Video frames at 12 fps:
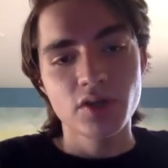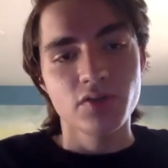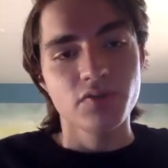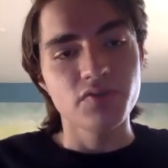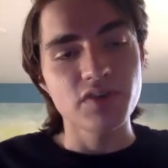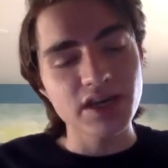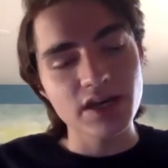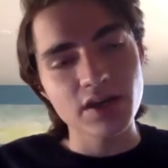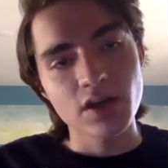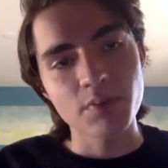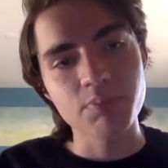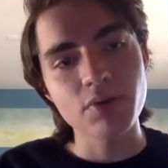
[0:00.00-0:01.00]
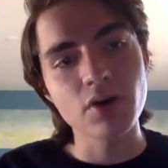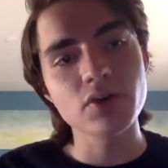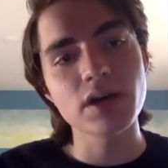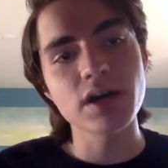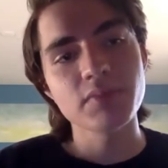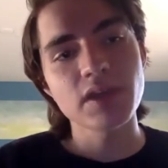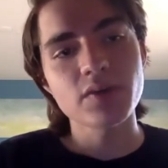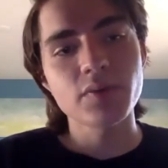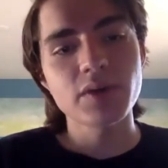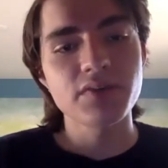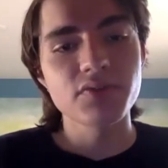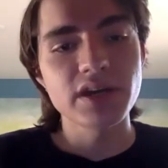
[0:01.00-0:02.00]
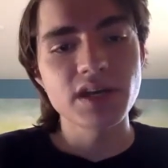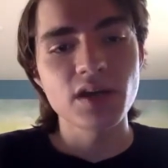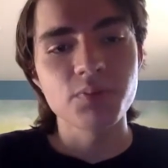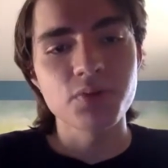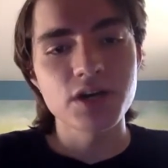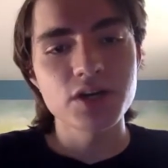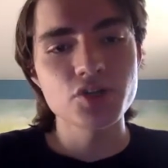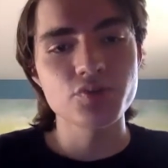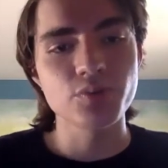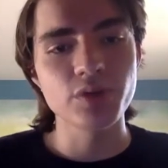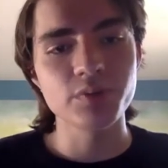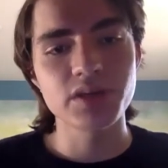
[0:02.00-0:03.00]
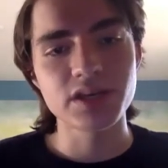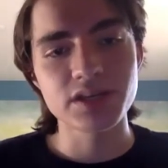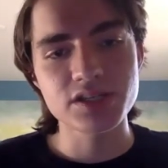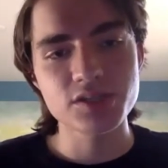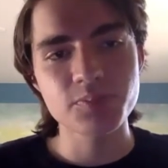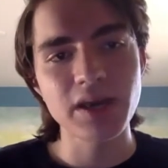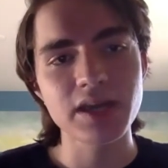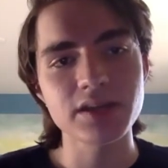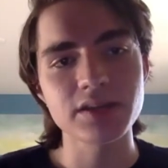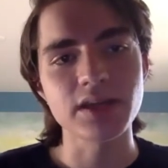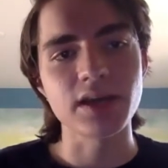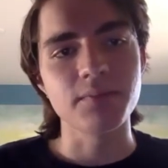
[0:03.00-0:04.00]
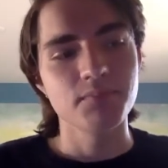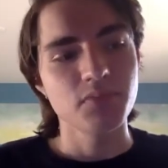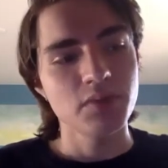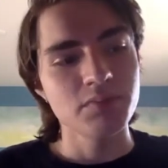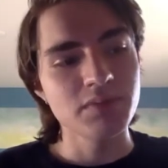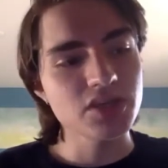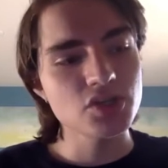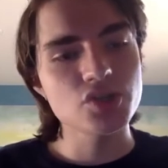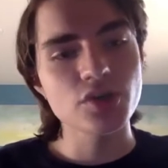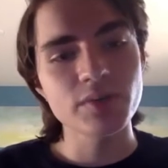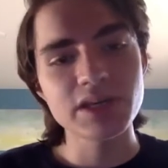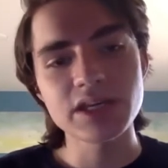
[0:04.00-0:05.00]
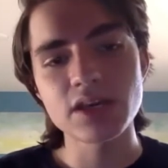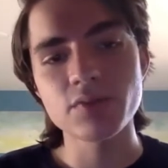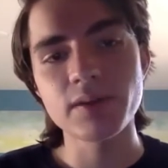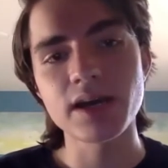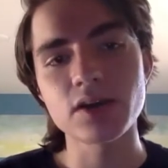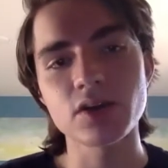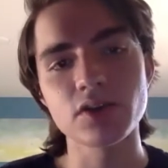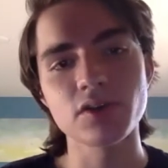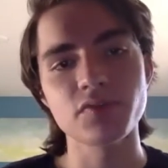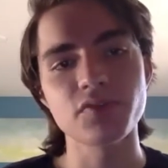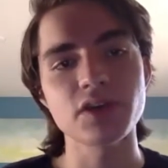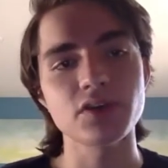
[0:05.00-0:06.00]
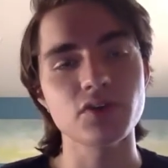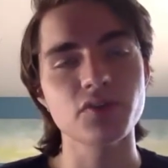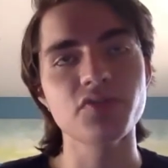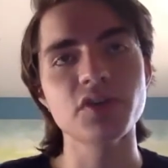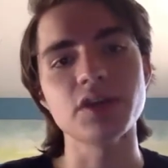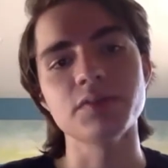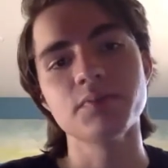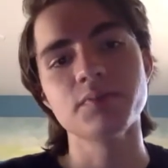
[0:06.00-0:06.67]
via a program like we have right now, Project Roomkey, expanding that, making sure we can get you back on their feet, your feet.